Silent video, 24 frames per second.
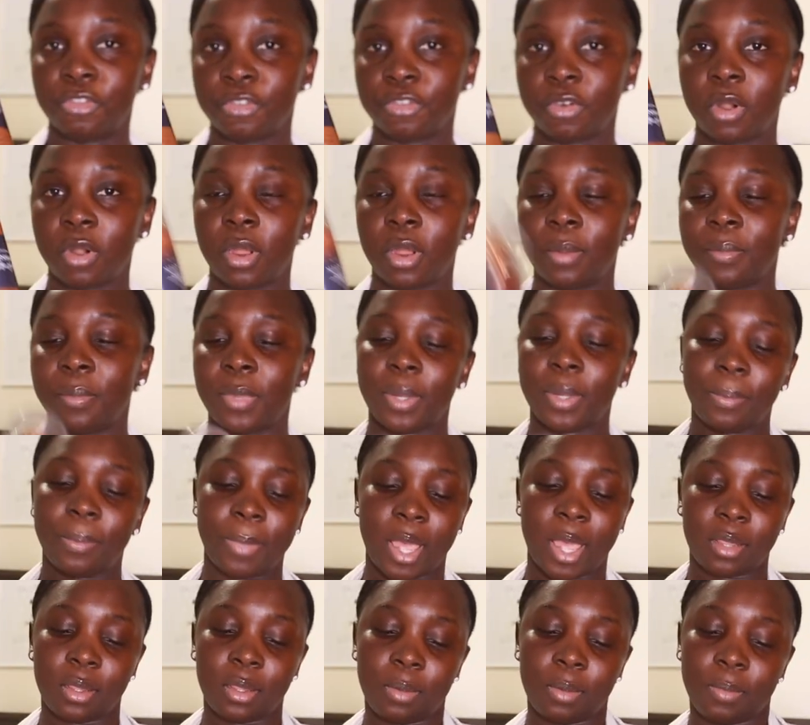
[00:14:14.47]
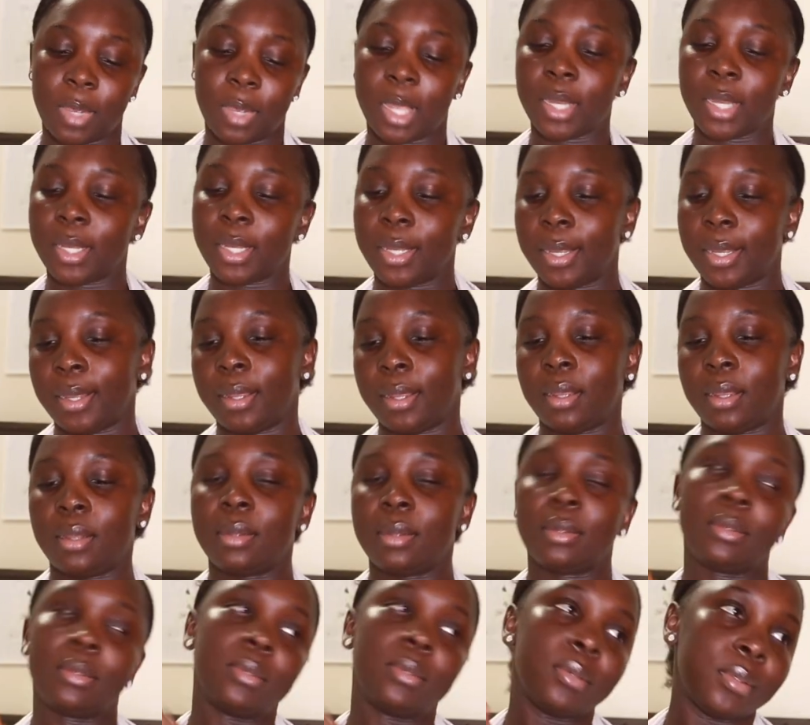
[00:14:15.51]
from Bath & Body
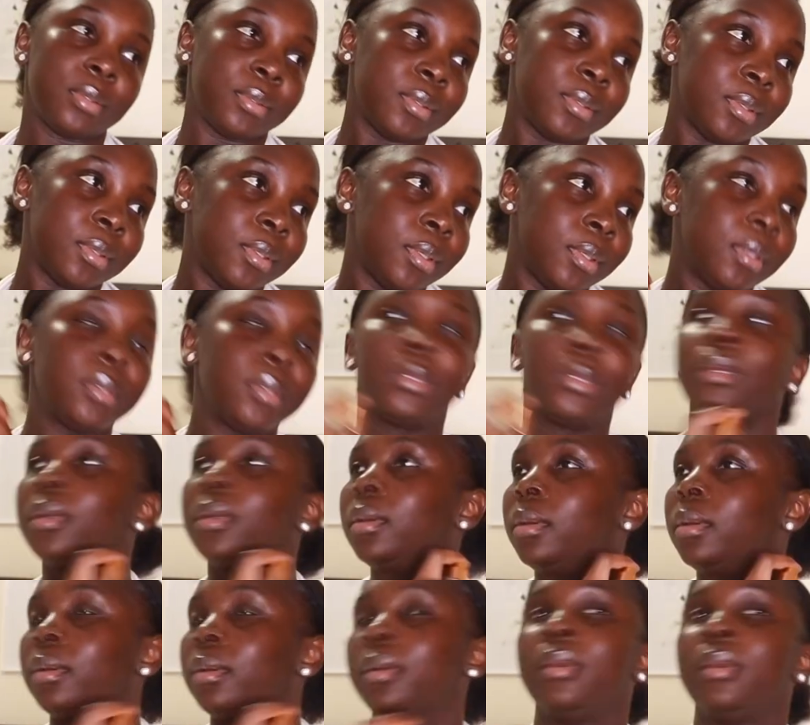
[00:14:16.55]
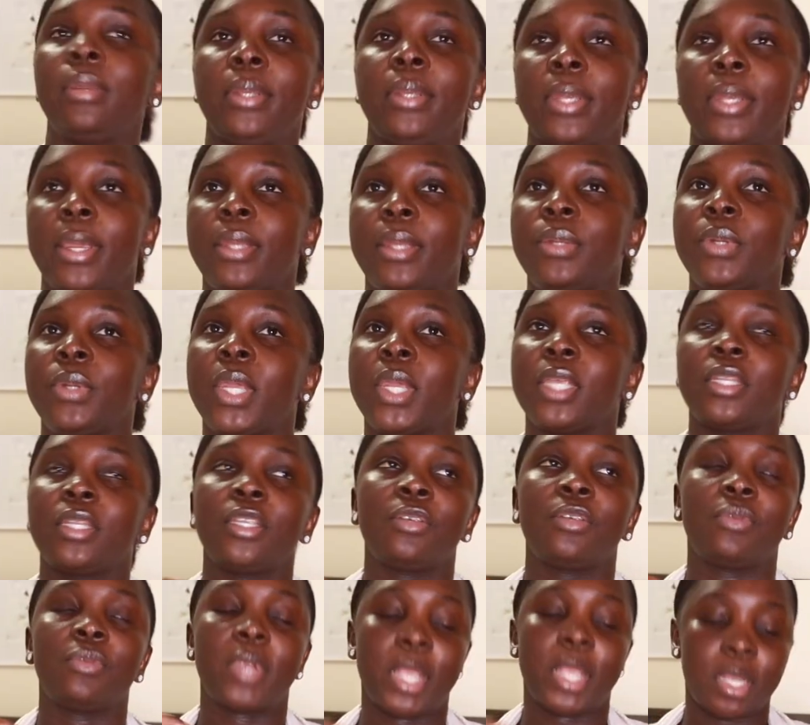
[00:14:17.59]
and yeah, you guessed
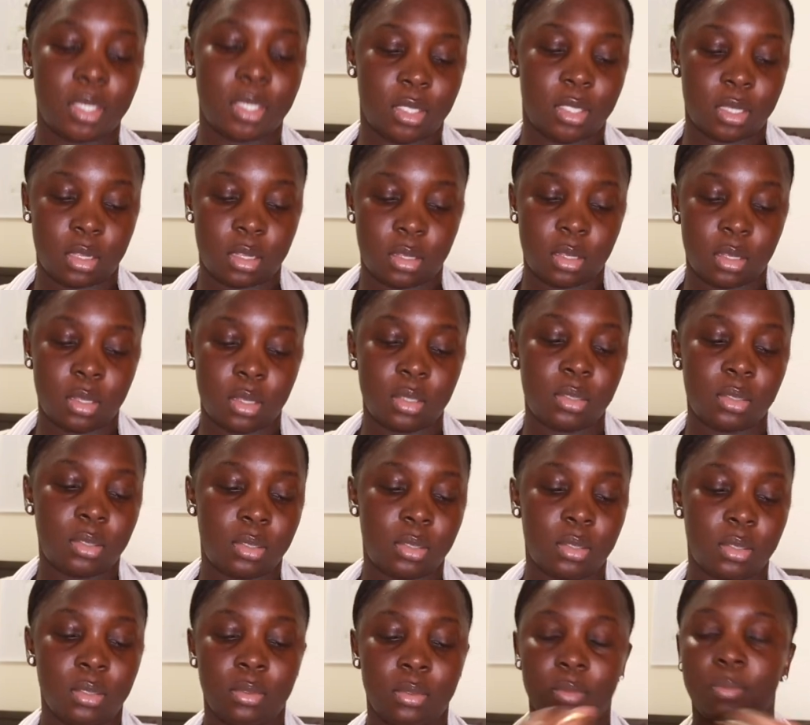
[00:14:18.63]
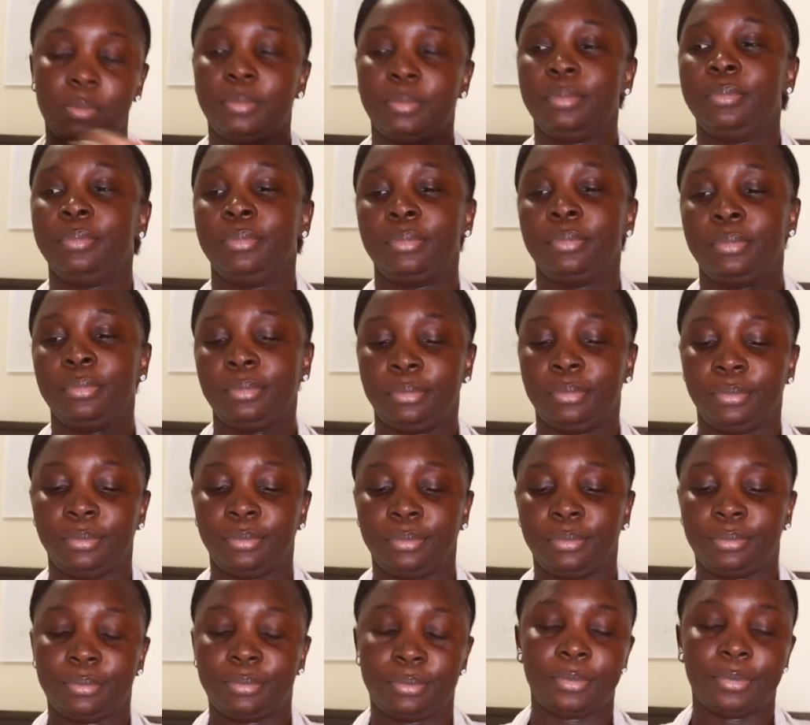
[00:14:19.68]
it right. This,
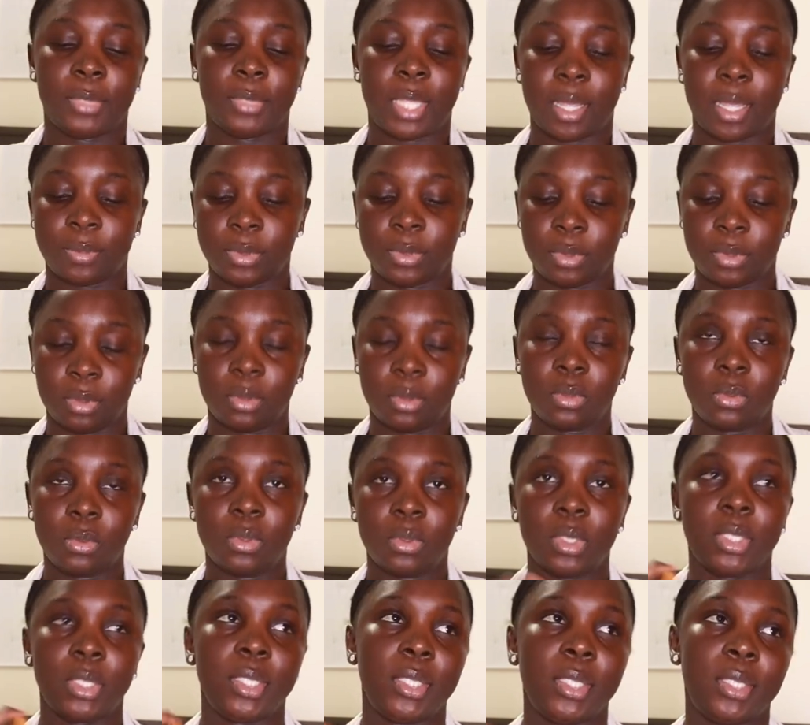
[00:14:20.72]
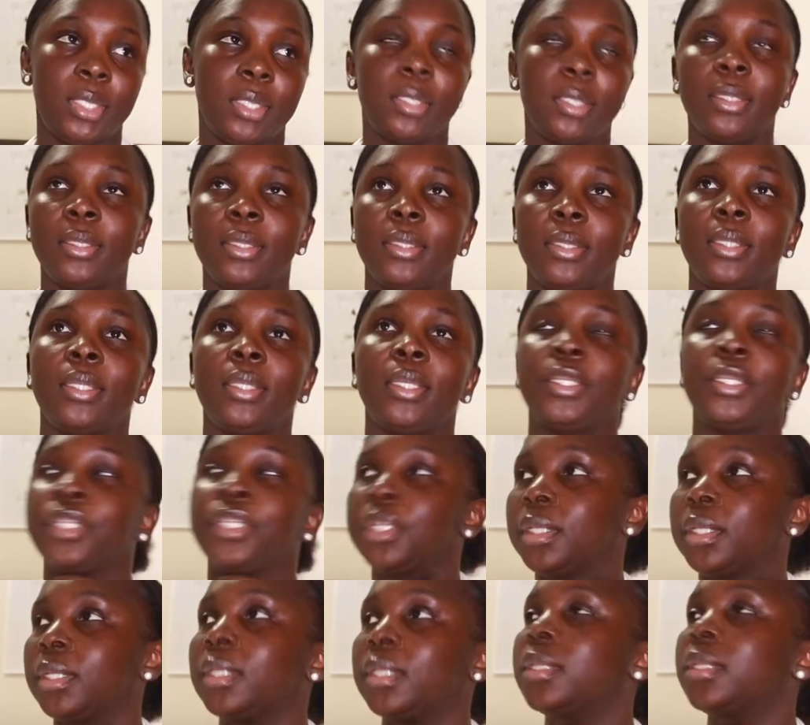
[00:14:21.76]
absolutely
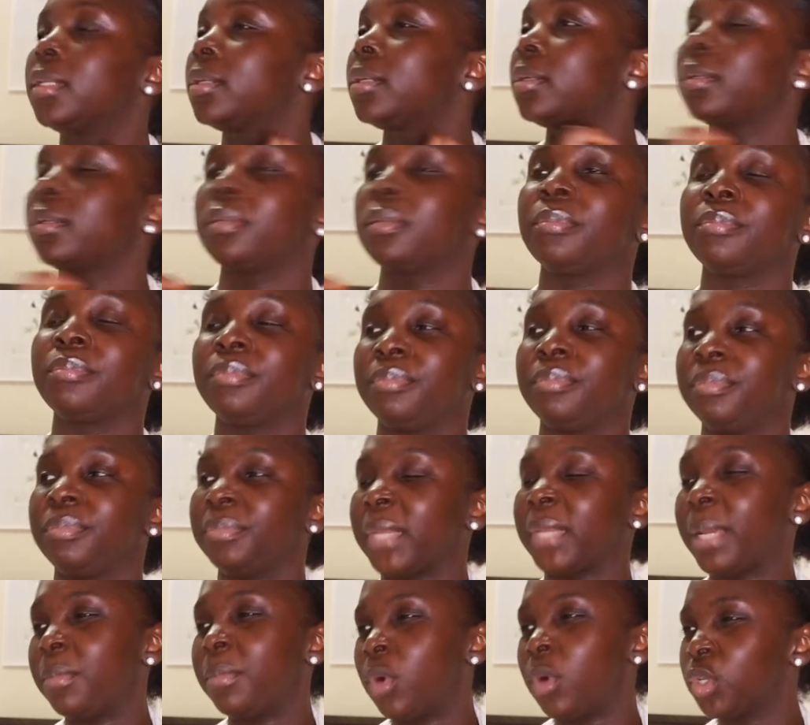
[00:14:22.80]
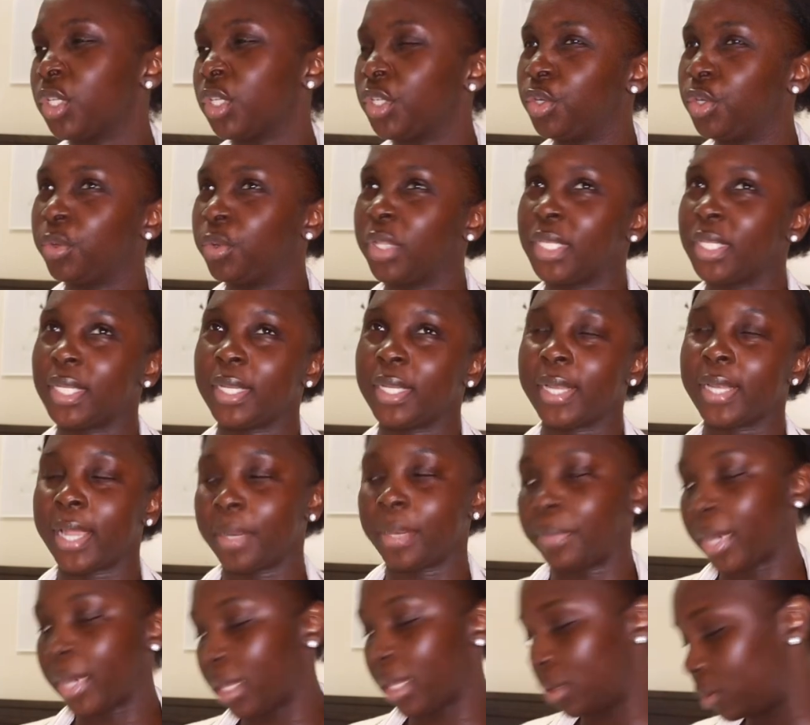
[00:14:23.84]
delicious. I mostly do this at
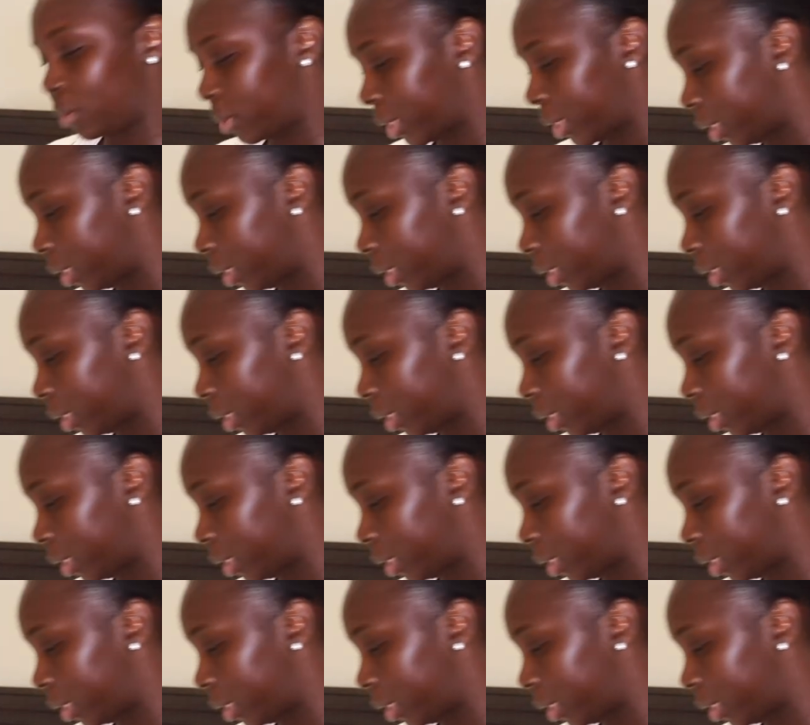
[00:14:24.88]
night, by the